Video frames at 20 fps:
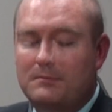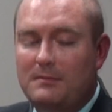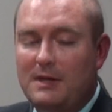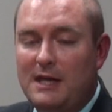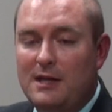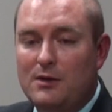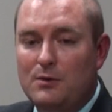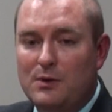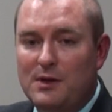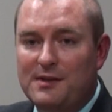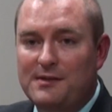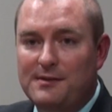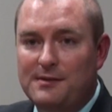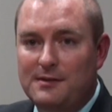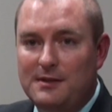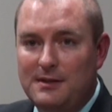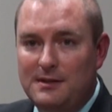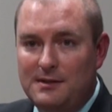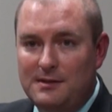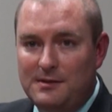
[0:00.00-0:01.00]

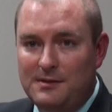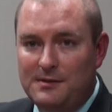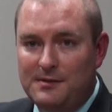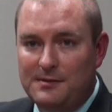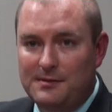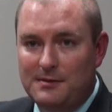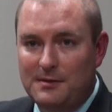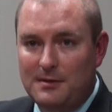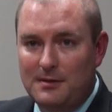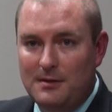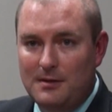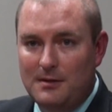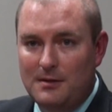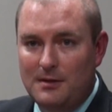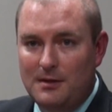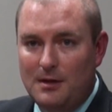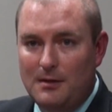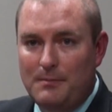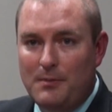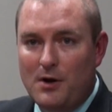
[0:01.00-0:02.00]
AOS is a